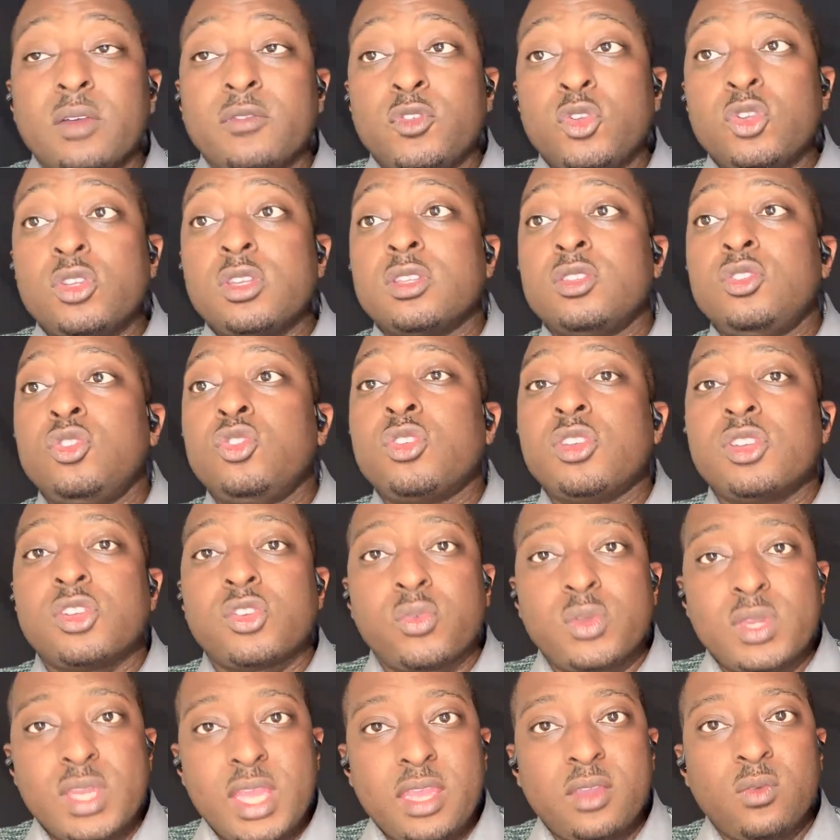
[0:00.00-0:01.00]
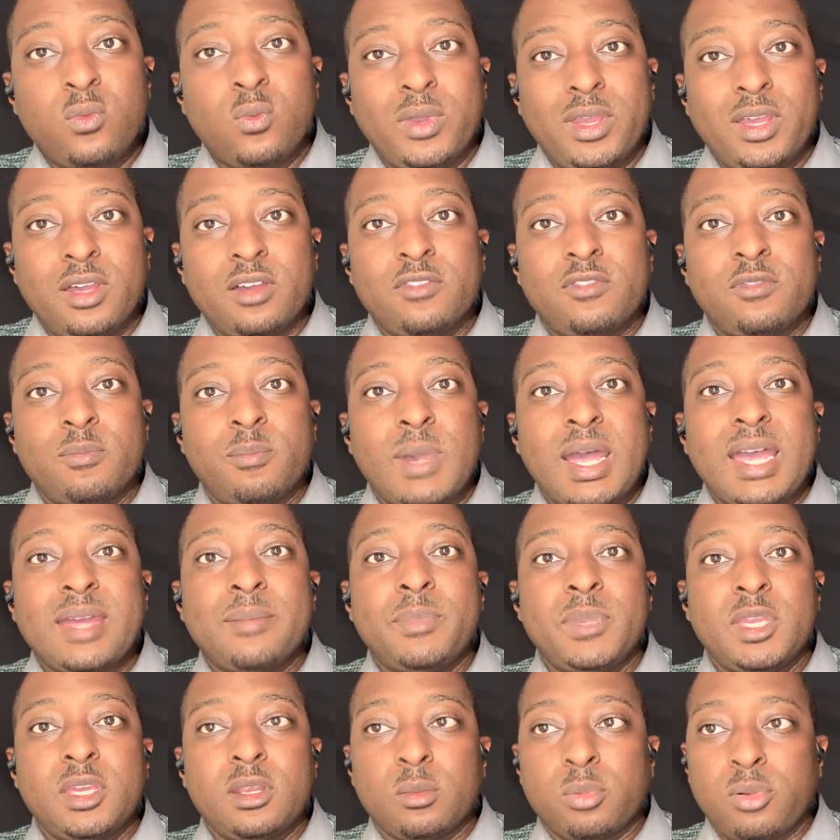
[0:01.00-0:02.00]
You can create wealth by
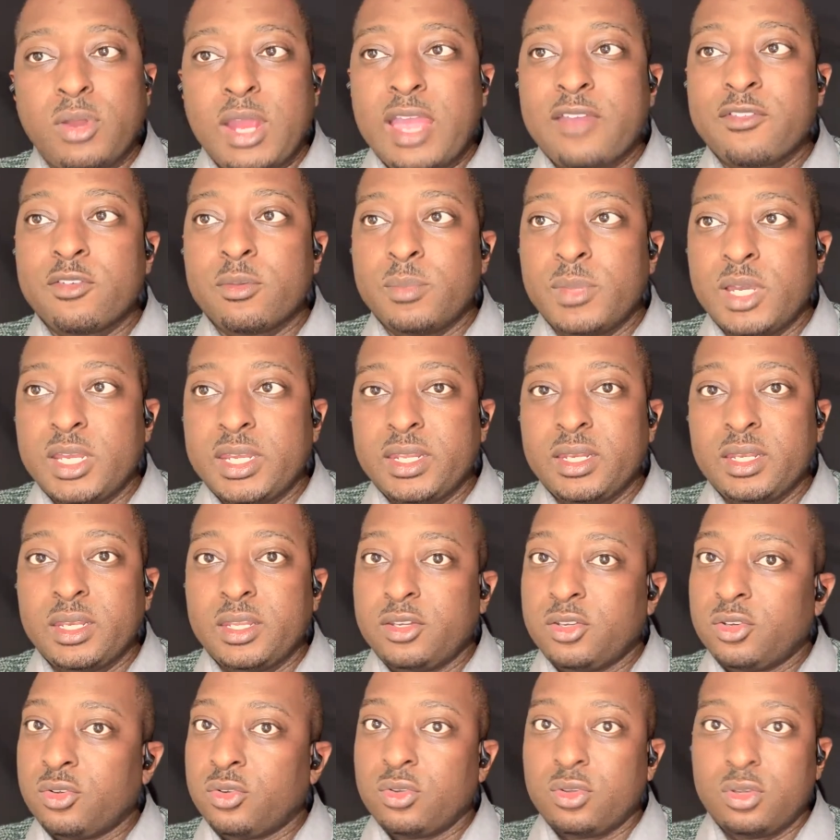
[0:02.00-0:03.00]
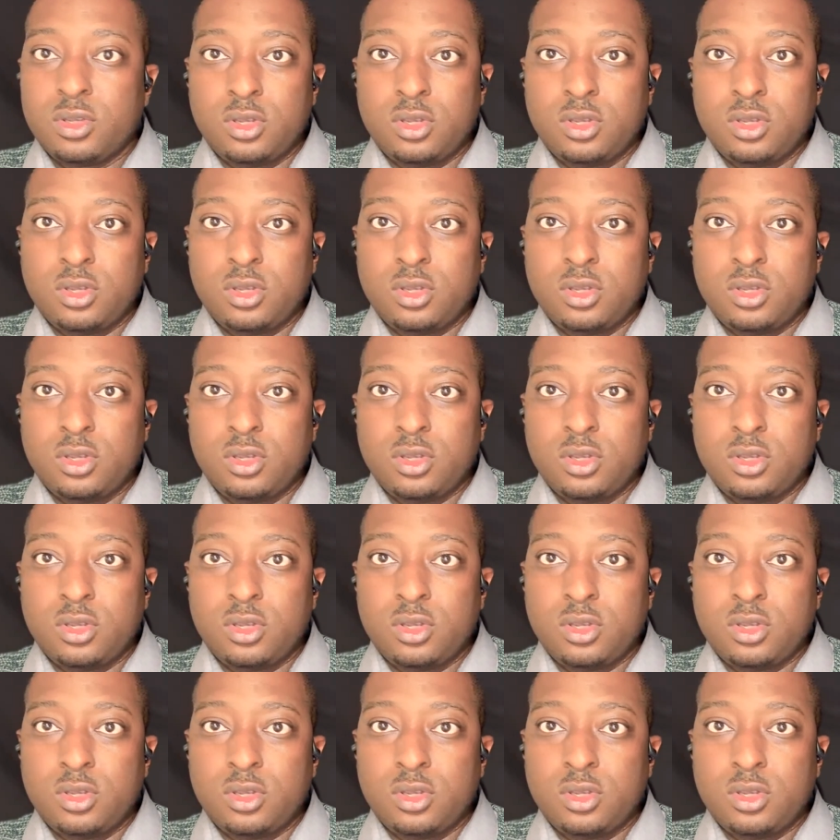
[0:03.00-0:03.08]
being a private money lender.